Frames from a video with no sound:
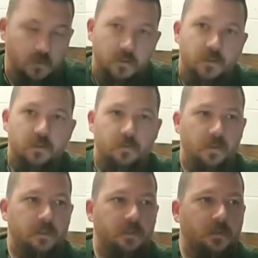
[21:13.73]
religious
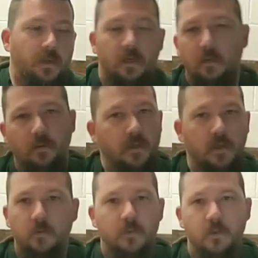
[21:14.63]
reasons, but I don't
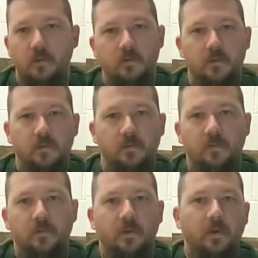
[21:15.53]
think it was used for
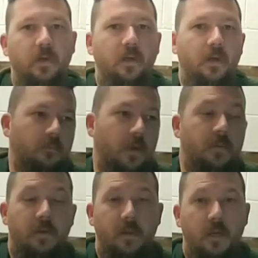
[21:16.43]
the Fury.
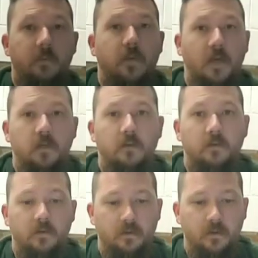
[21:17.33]
Maybe the name
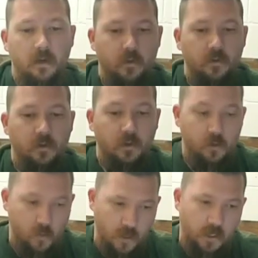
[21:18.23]
Gengar could
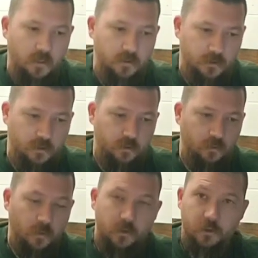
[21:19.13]
equate
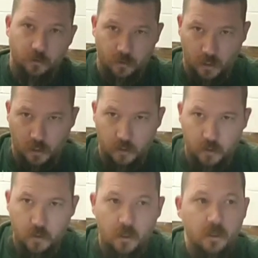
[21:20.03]
to a
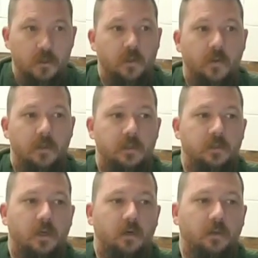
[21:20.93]
journey, so that is
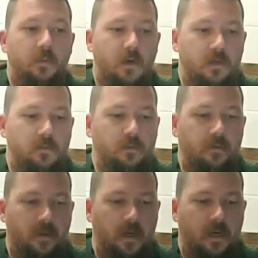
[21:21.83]
entirely
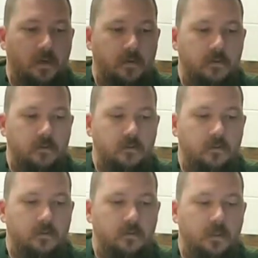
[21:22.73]
possible that
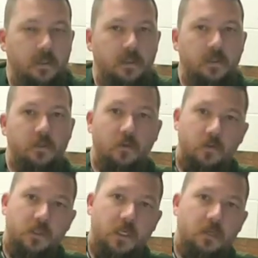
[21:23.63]
it's
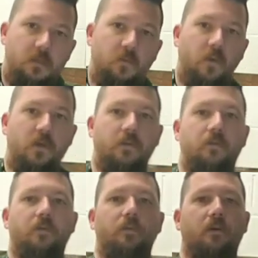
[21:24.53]
associated
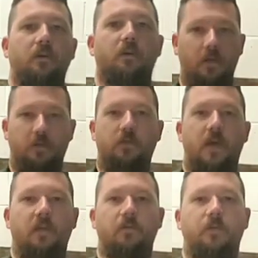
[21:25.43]
with that
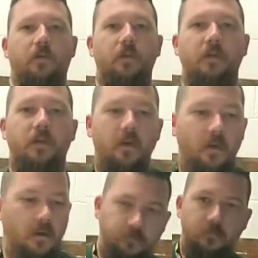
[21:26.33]
shamanic fury,
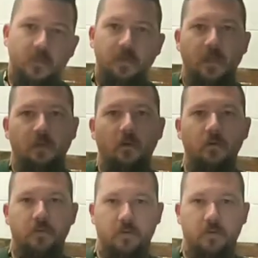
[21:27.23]
that